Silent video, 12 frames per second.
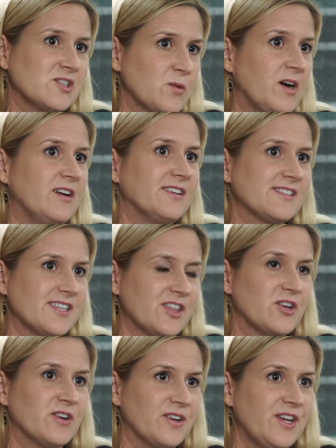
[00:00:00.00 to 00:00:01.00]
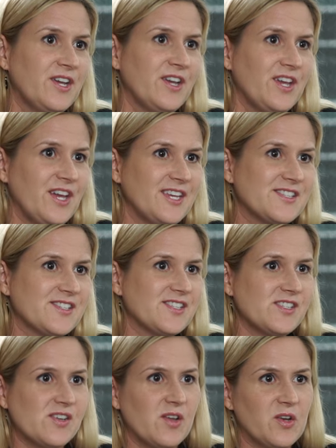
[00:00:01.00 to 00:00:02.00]
well, is that there, it's,
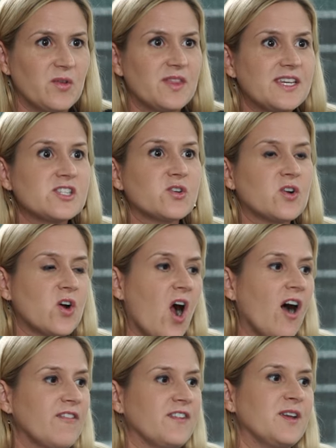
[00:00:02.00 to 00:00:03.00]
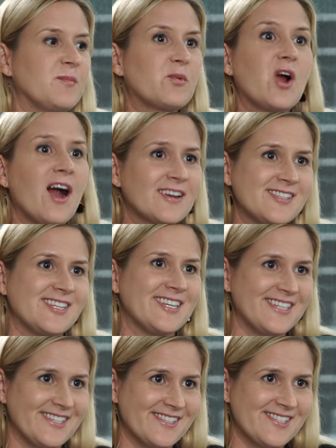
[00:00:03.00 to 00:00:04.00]
you know, these are often
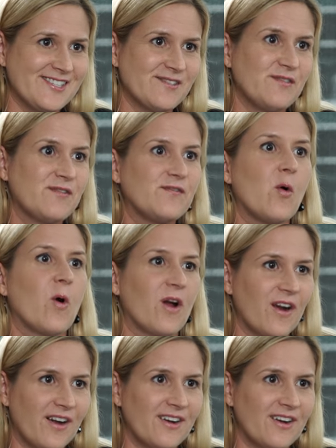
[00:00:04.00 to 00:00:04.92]
proxies for